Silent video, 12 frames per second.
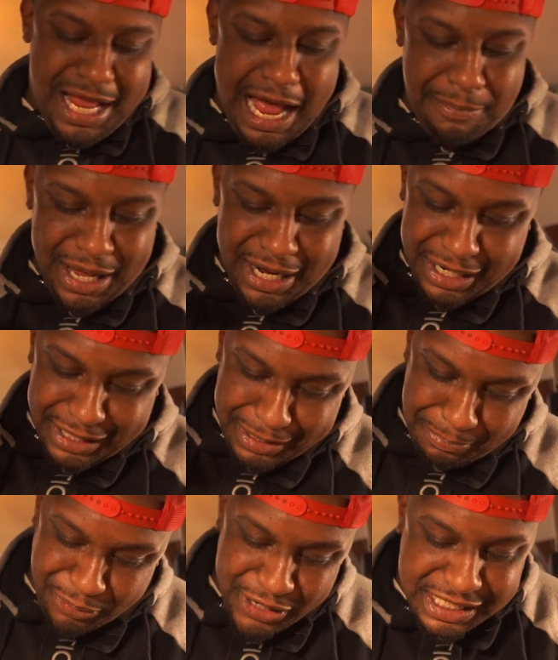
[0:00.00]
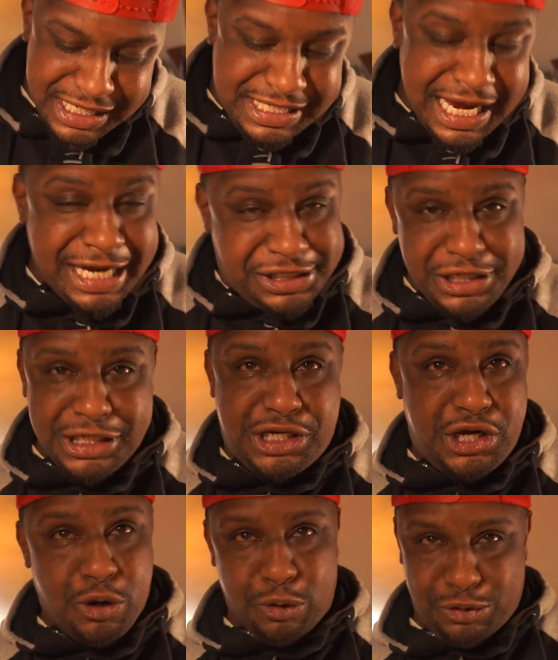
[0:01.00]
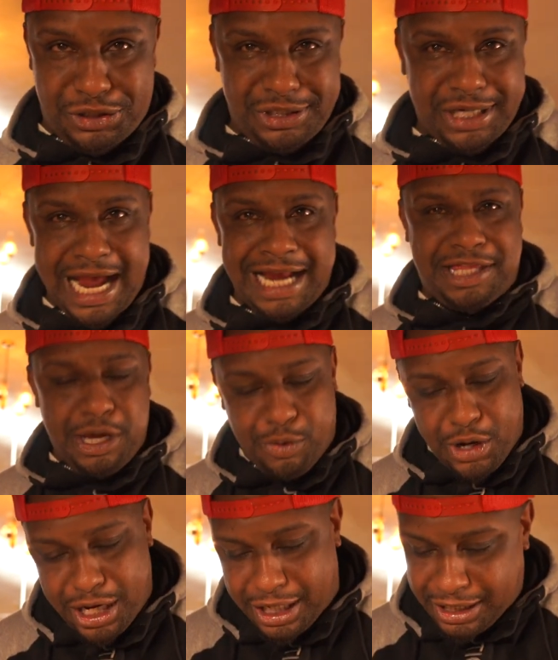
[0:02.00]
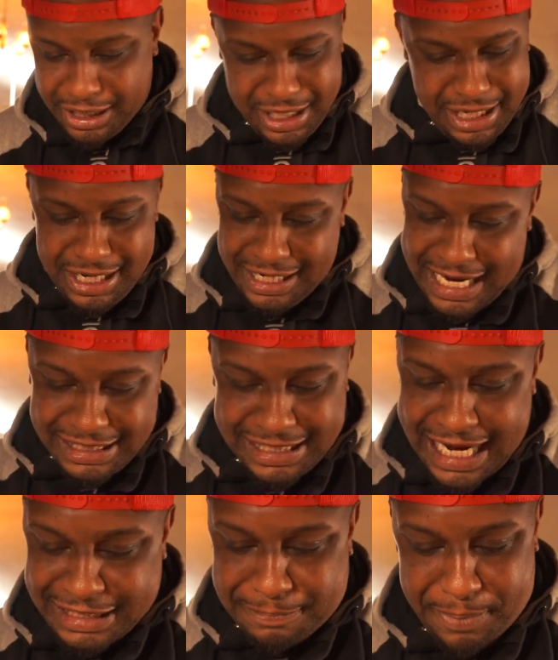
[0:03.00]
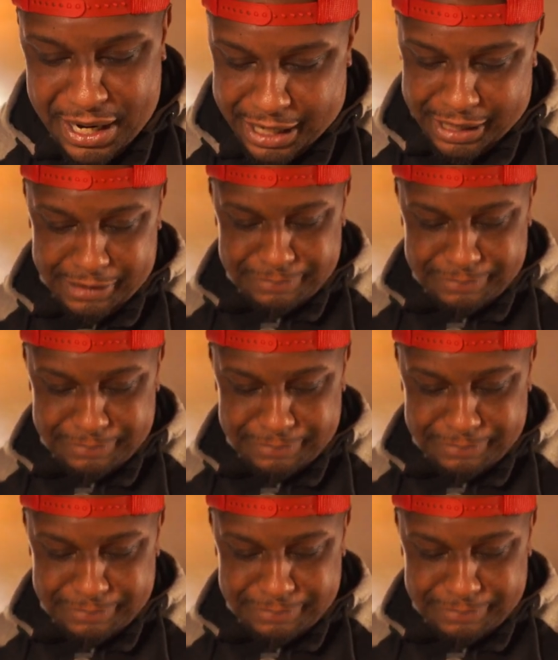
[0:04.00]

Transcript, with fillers: I'm going to... Presentation is huge. I think we're going to... That's big.